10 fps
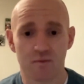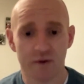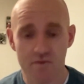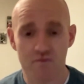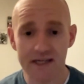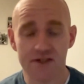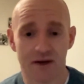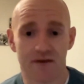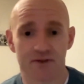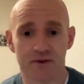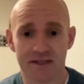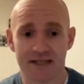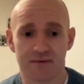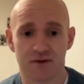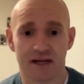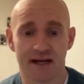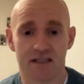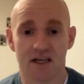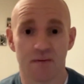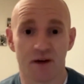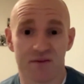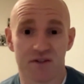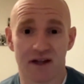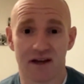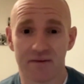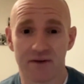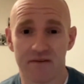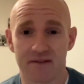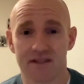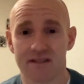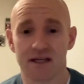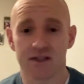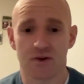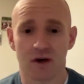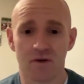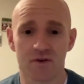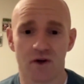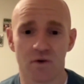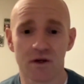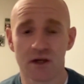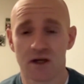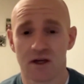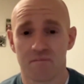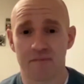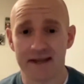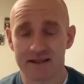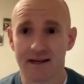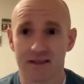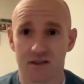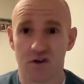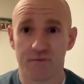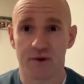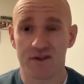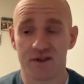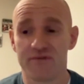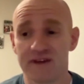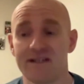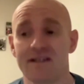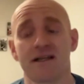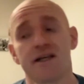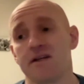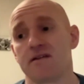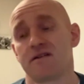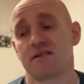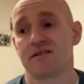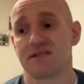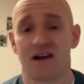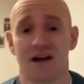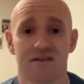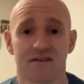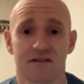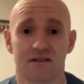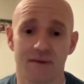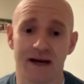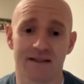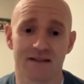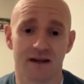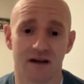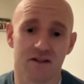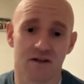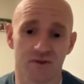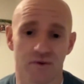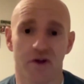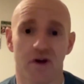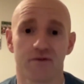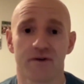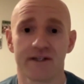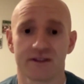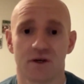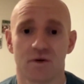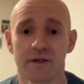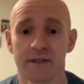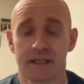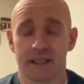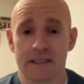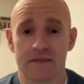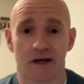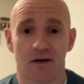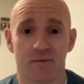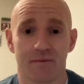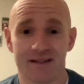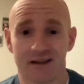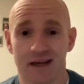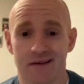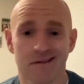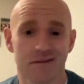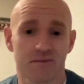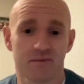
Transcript: really do have to reset for the next day. And you might have to do that like 5, 6 days in a row. So mentally it's tough, but also physically there's a lot of demands there in terms of recovery. So you got mental and